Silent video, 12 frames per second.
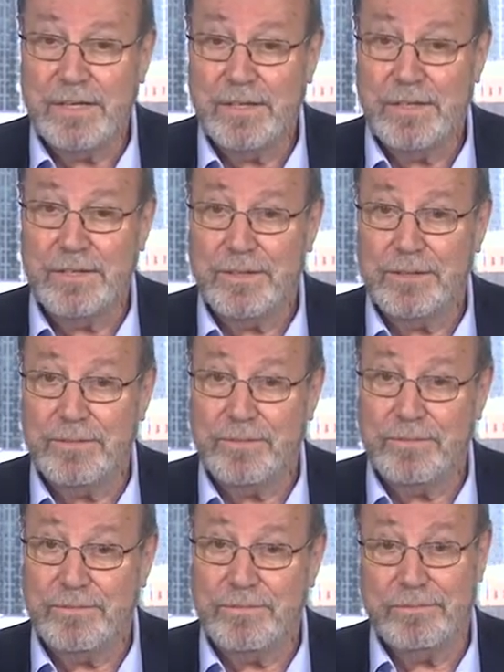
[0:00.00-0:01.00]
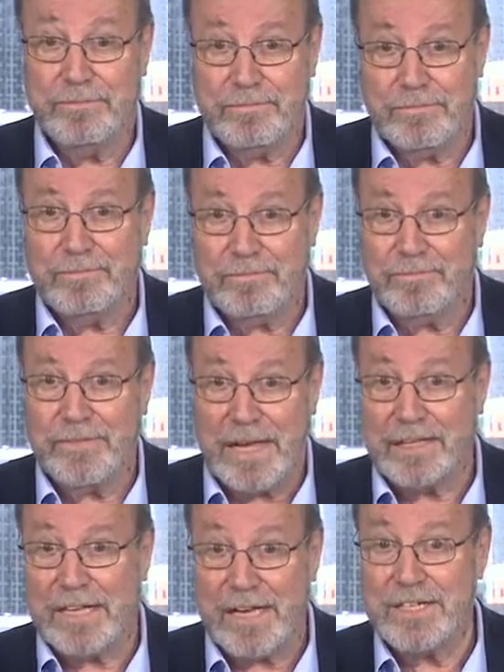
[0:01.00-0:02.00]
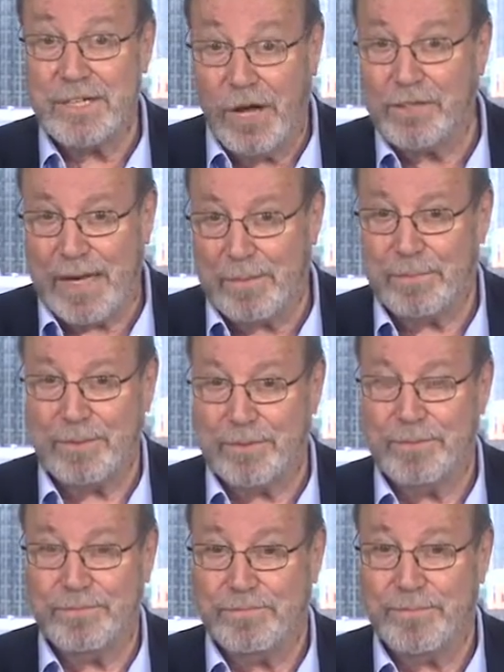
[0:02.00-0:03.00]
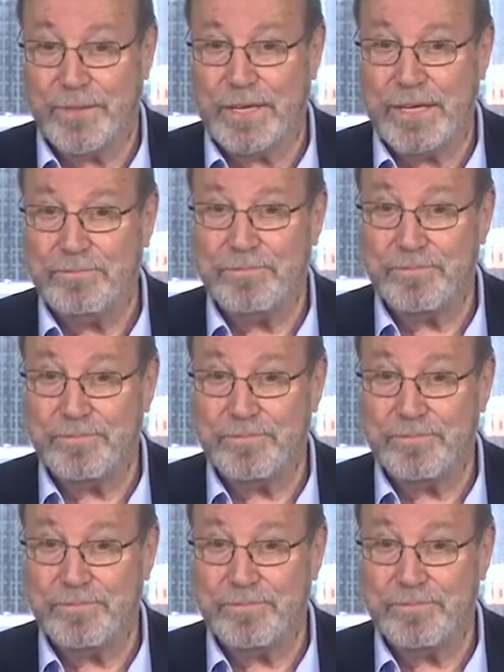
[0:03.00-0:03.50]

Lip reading: that has not happened, okay?